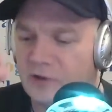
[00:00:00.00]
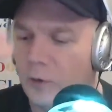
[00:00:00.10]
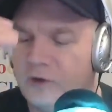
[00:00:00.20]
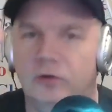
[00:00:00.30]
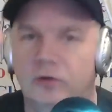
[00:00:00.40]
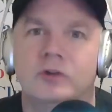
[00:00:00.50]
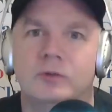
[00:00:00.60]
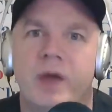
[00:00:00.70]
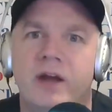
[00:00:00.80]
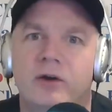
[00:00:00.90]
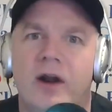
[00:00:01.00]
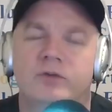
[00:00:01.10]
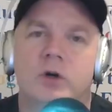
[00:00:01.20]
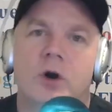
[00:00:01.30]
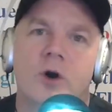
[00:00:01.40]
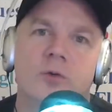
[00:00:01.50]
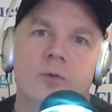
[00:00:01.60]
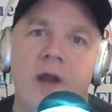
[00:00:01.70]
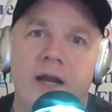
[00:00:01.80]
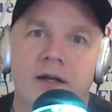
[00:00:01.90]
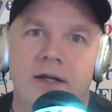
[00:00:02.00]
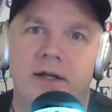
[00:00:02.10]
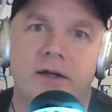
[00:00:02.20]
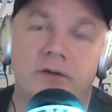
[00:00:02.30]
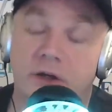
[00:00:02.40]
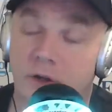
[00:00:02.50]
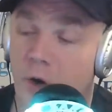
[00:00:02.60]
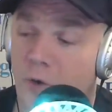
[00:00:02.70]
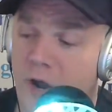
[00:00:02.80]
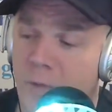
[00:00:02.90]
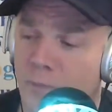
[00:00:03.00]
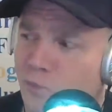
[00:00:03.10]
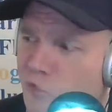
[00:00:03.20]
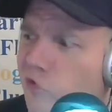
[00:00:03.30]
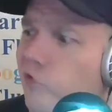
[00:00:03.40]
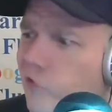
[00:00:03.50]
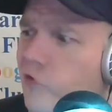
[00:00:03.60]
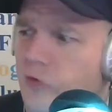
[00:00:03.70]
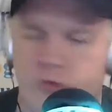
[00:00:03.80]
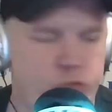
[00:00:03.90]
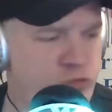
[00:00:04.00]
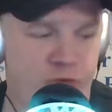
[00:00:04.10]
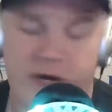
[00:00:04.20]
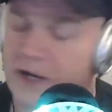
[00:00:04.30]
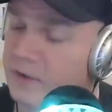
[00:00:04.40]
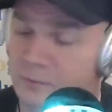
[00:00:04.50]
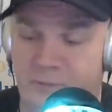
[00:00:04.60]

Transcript: always looked better after a hard rain. He's like, you know what? Freaking